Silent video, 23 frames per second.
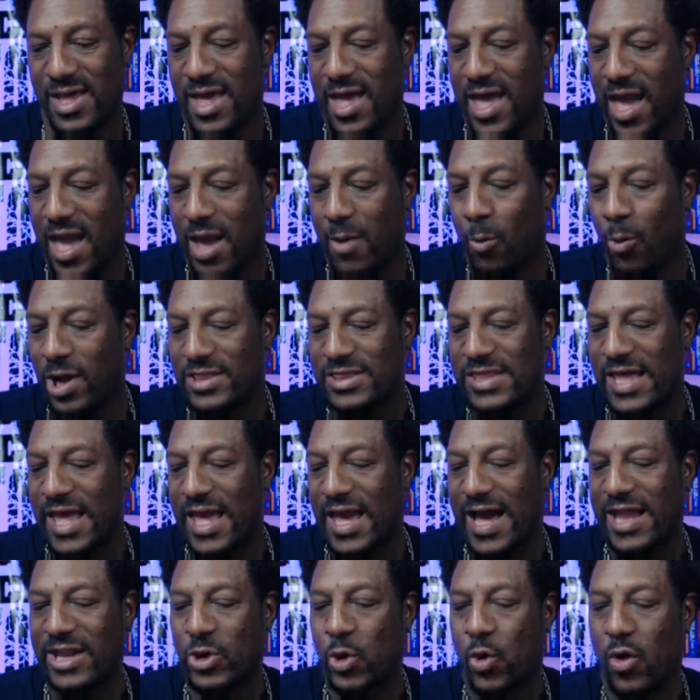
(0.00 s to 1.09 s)
And one thing
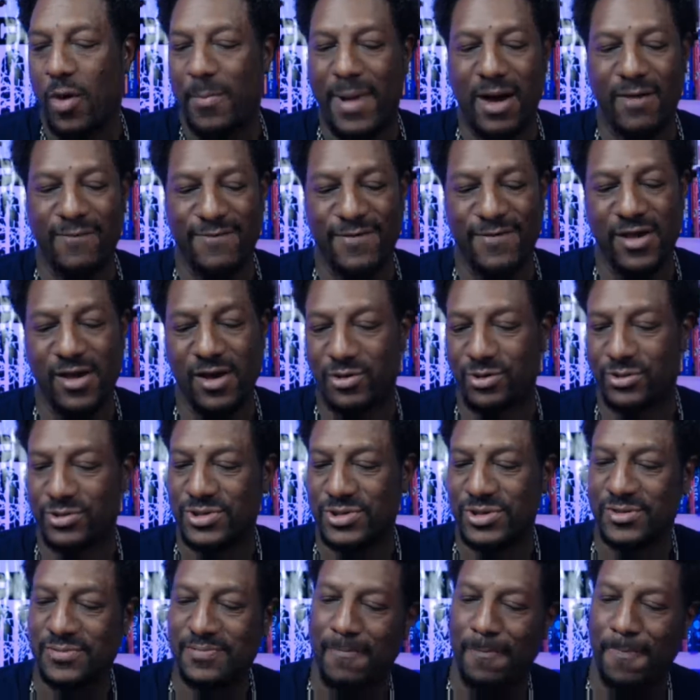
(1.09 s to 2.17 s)
I know about
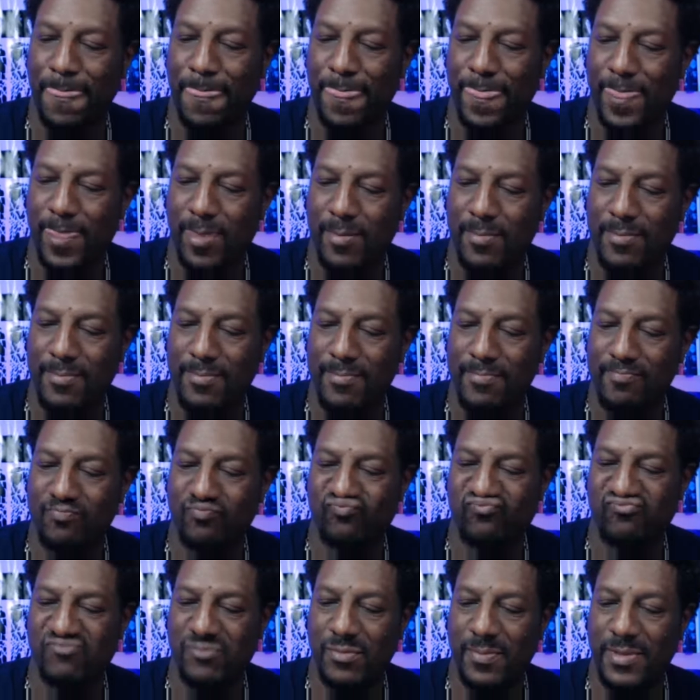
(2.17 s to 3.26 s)
vehicles
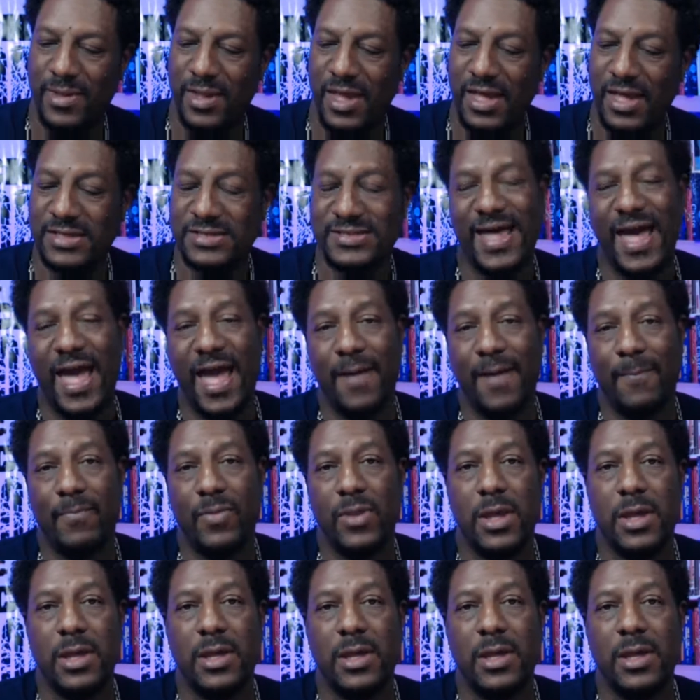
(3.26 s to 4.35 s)
is that
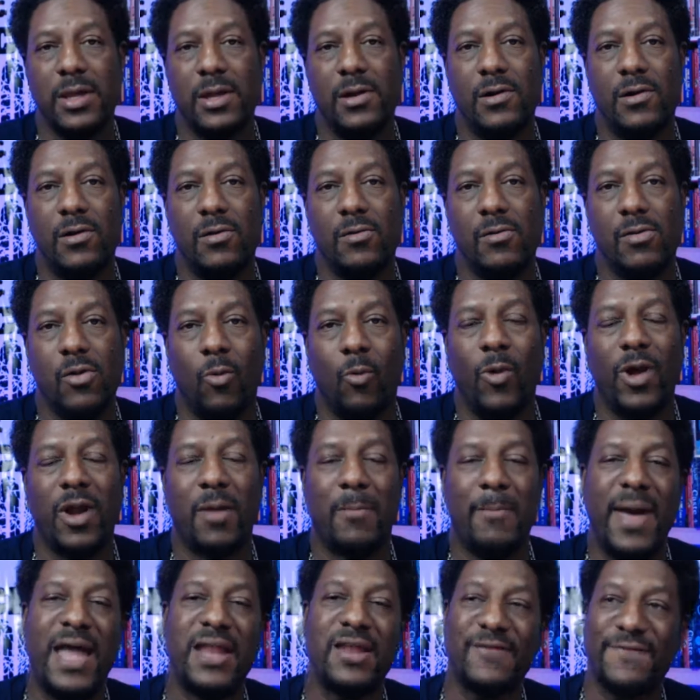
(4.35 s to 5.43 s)
when a
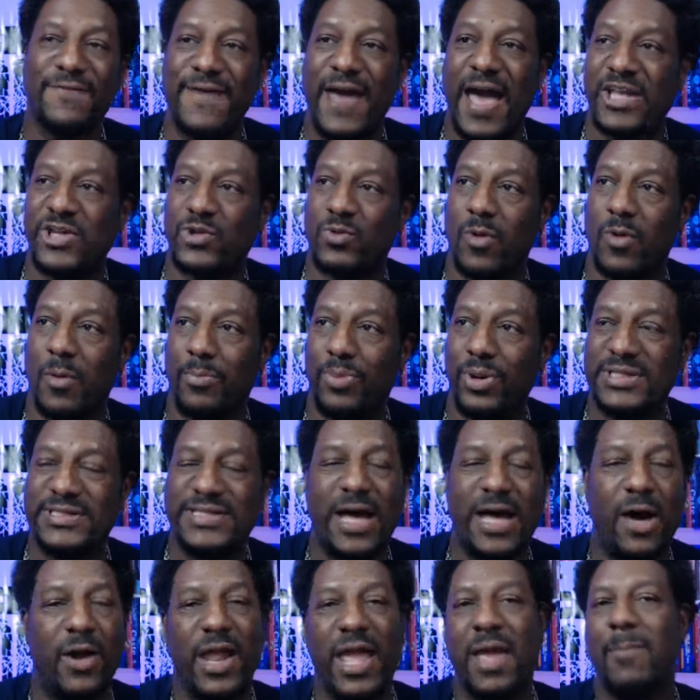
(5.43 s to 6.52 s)
manufacturer puts
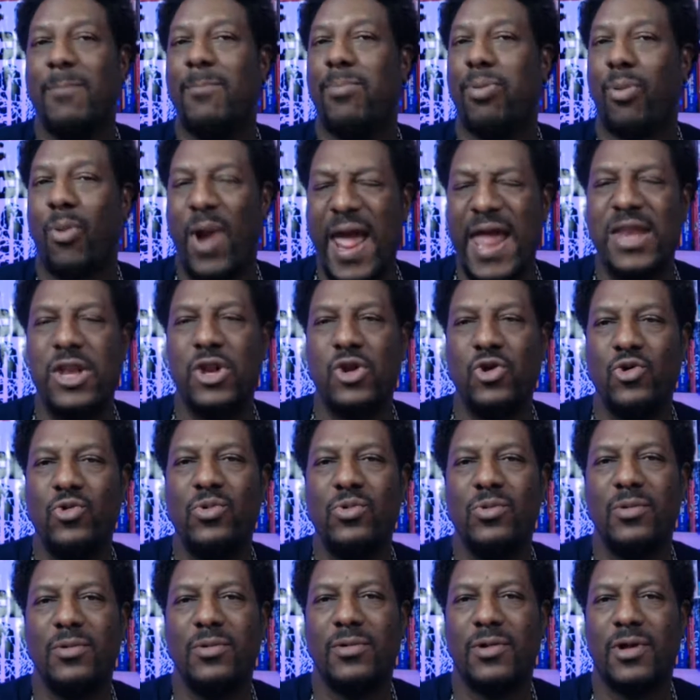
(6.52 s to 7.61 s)
out a brand new
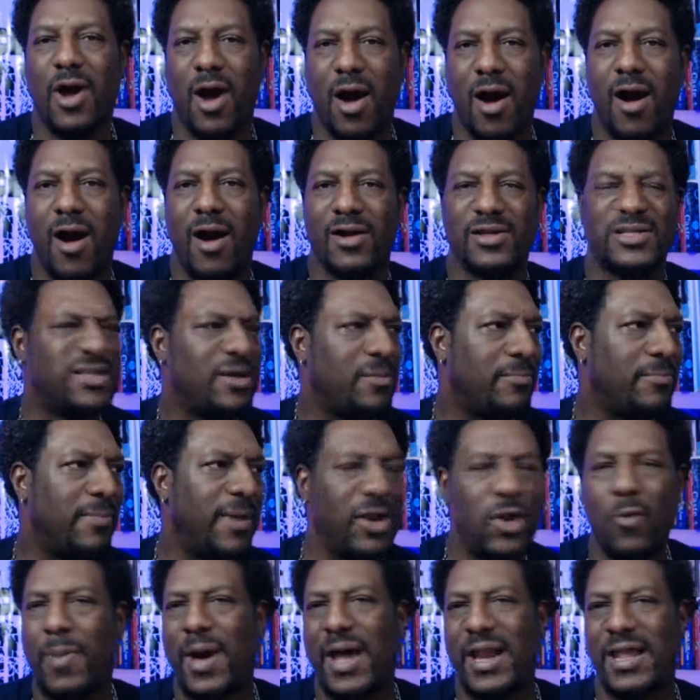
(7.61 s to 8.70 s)
car, something ain't
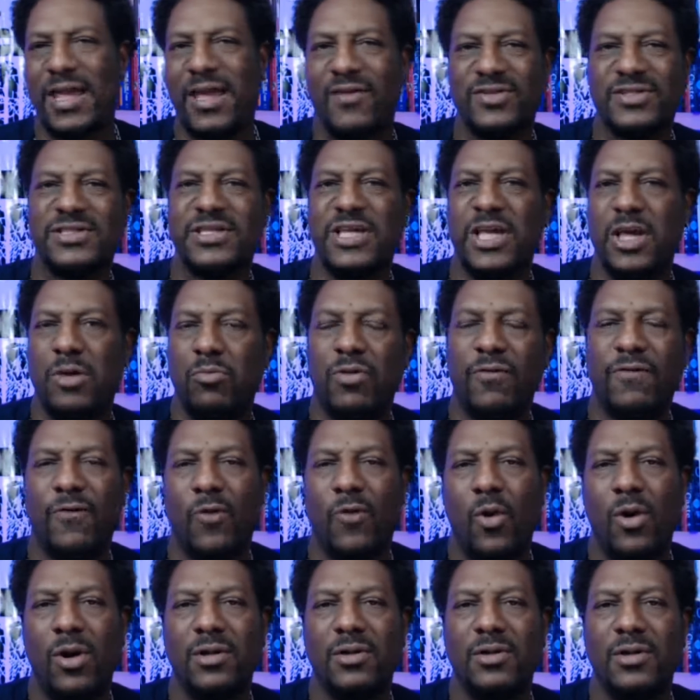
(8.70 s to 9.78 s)
nobody ever seen
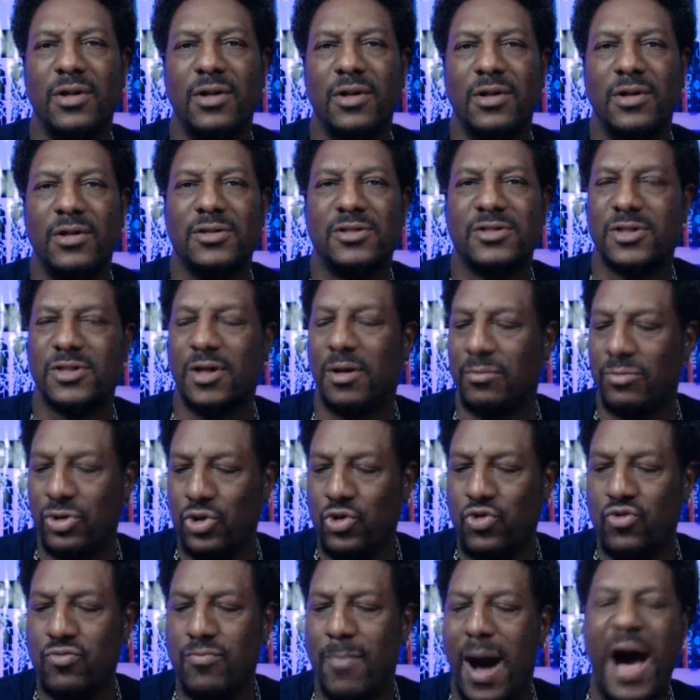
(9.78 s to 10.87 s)
before, some
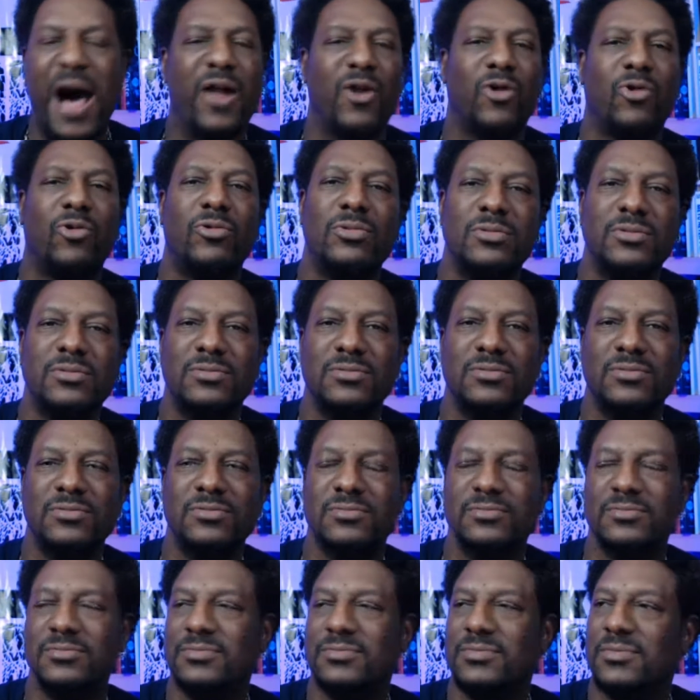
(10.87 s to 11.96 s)
new model,
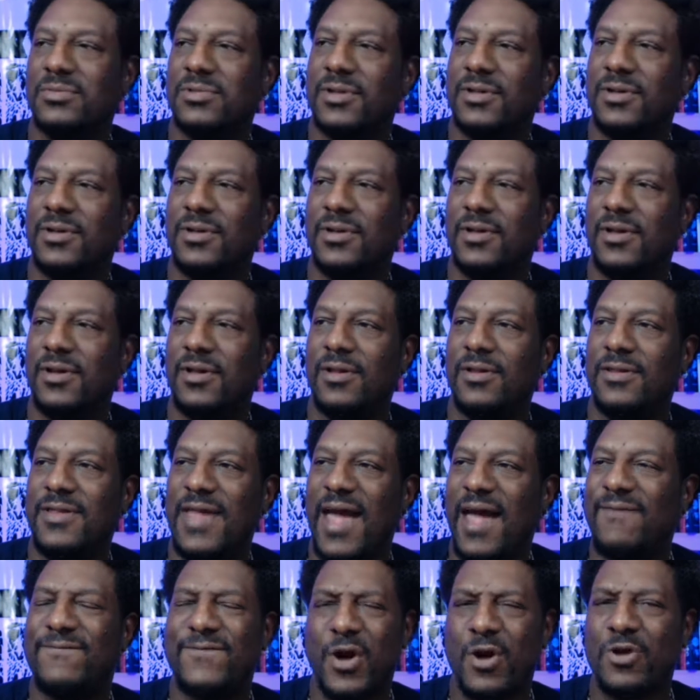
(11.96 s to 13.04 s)

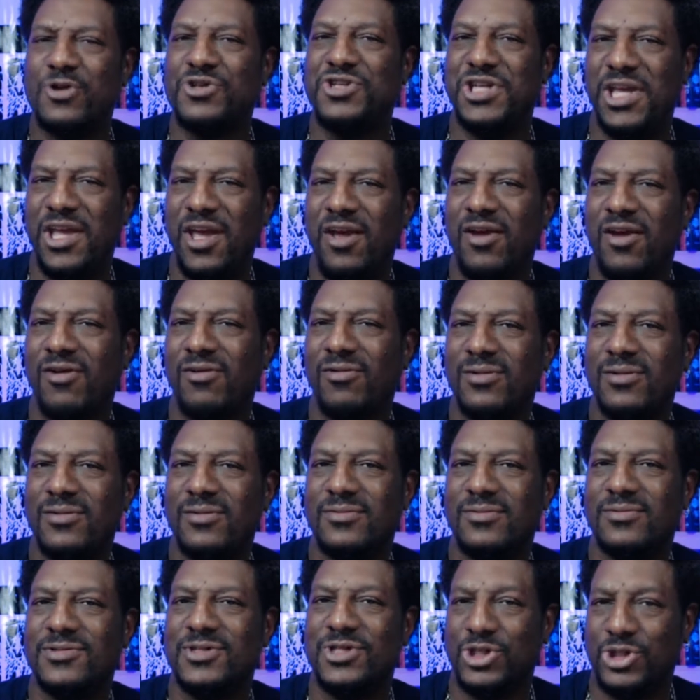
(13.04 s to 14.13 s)
that first year
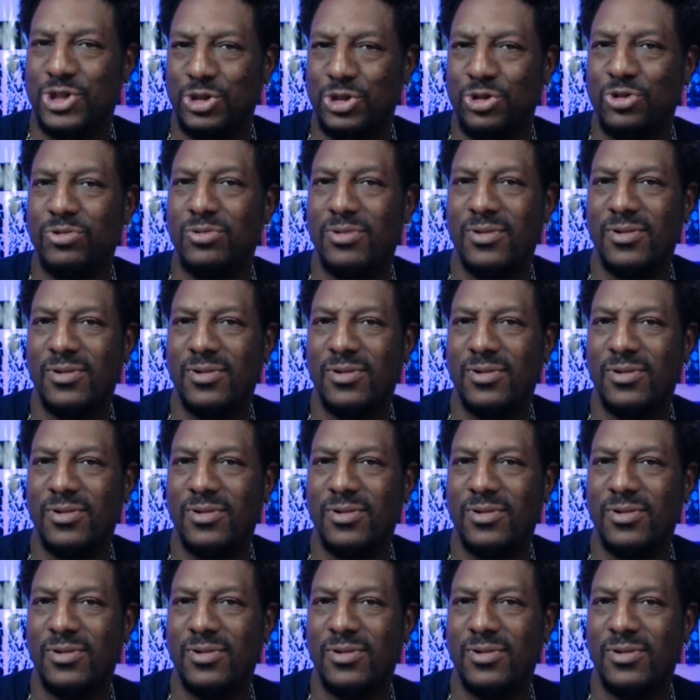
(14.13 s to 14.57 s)
to two,